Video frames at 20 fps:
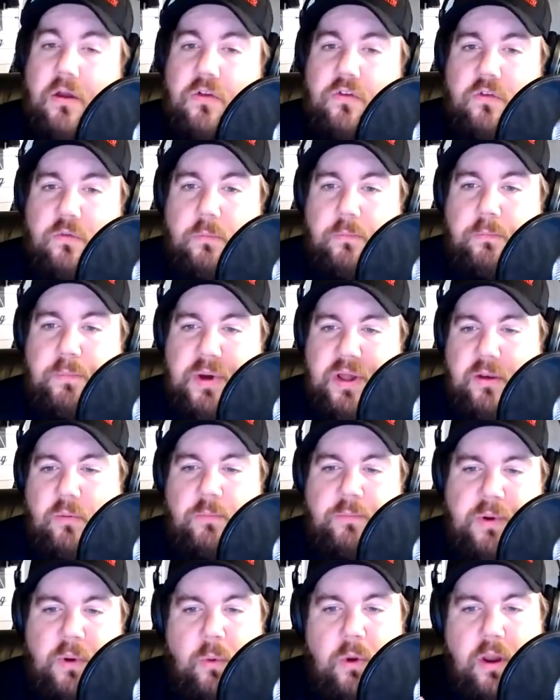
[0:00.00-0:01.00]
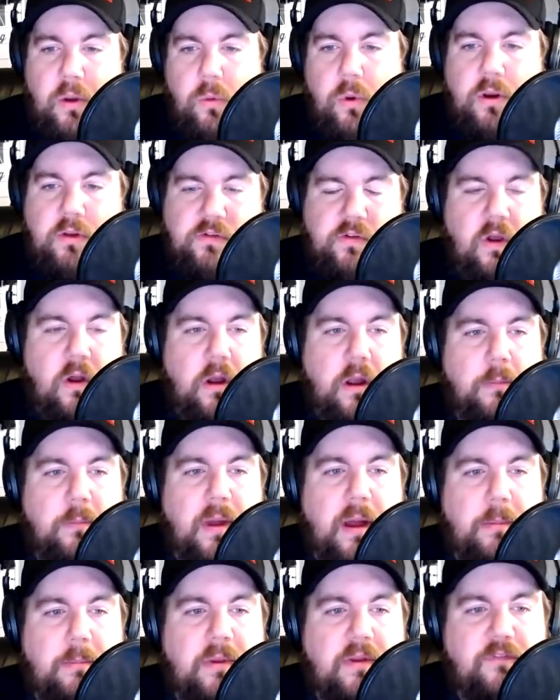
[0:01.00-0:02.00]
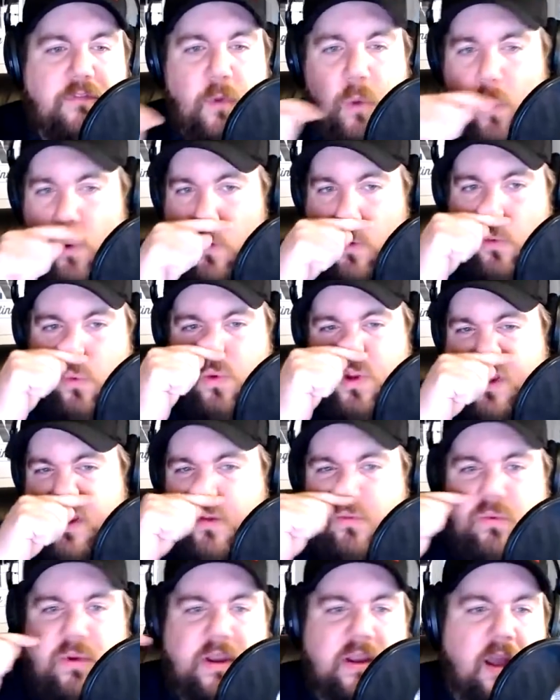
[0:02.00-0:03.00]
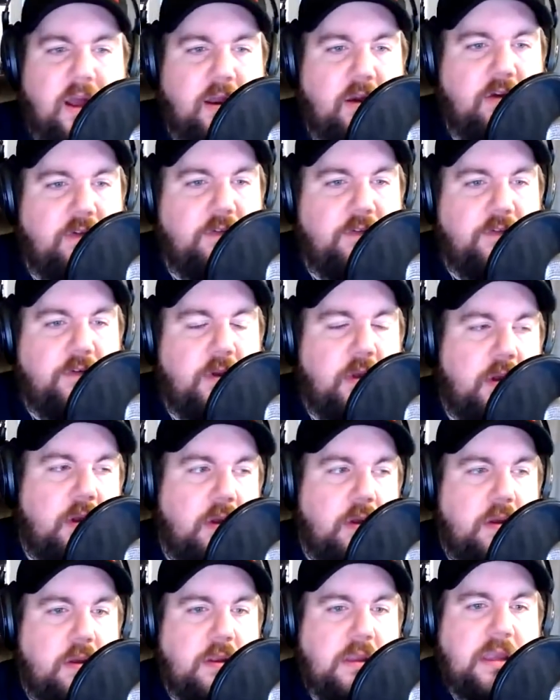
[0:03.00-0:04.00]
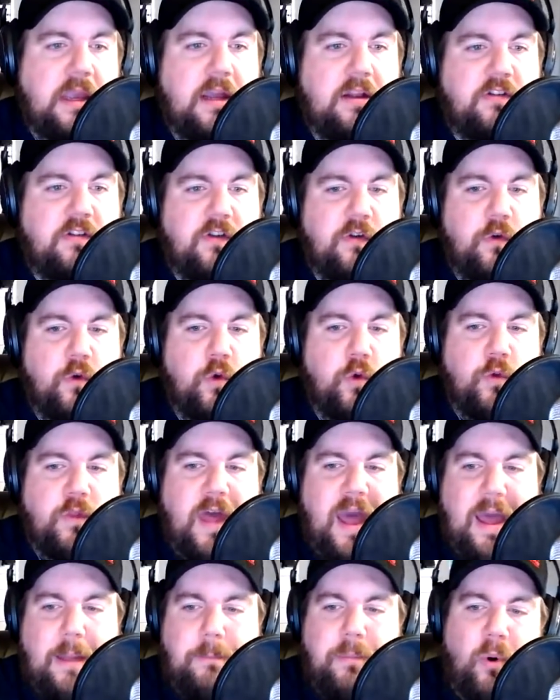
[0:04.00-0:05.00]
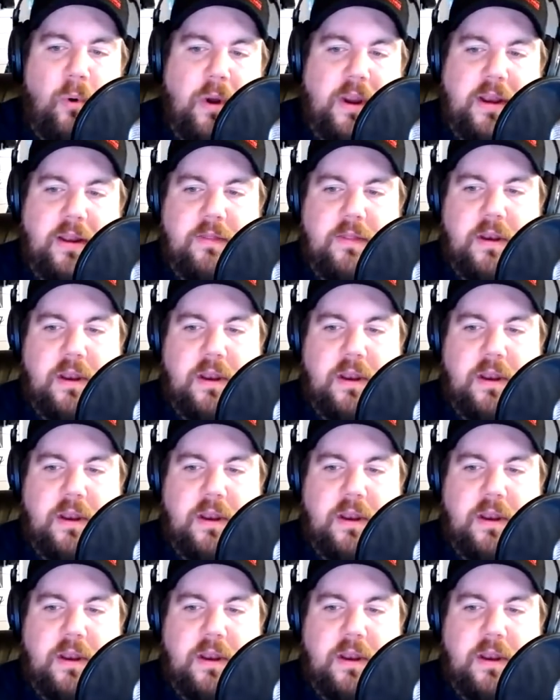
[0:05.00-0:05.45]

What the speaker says: what I want to talk about before we kind of get to that point in the night,